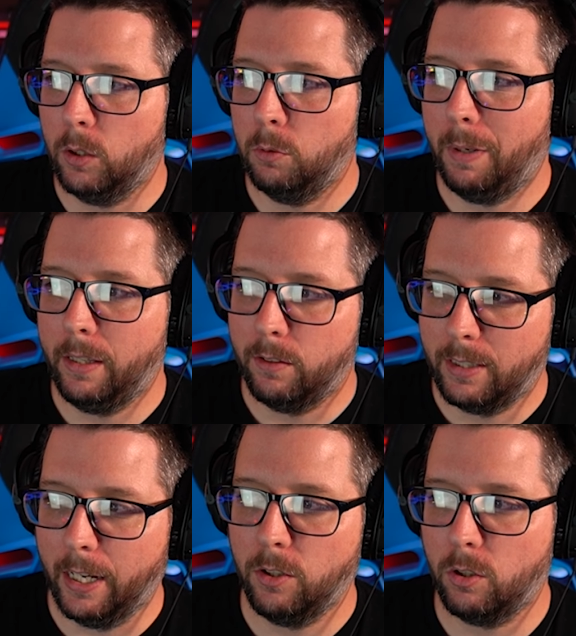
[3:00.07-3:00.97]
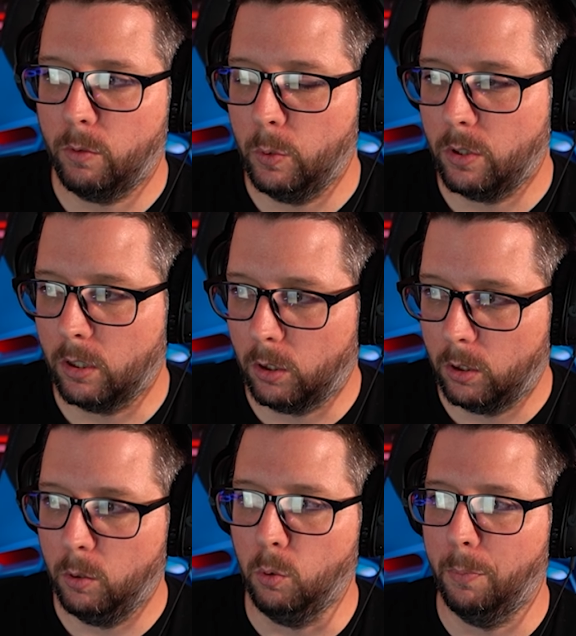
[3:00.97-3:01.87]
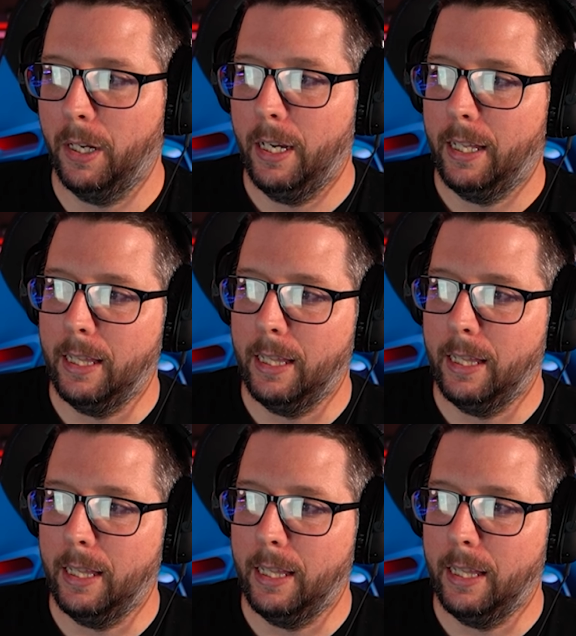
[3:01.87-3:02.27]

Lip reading: held by the Testarossa Coupe.